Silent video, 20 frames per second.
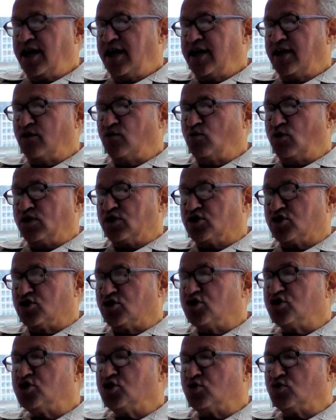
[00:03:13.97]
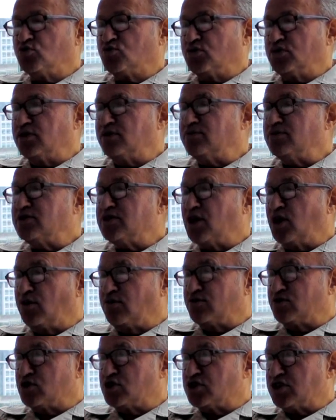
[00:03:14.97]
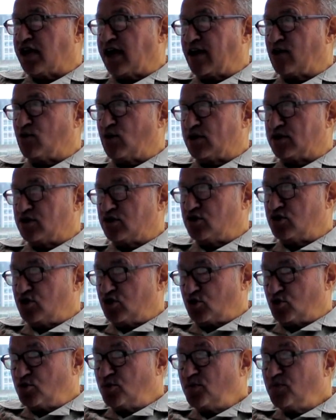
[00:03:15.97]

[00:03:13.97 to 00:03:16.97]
in which the children themselves decide what to do.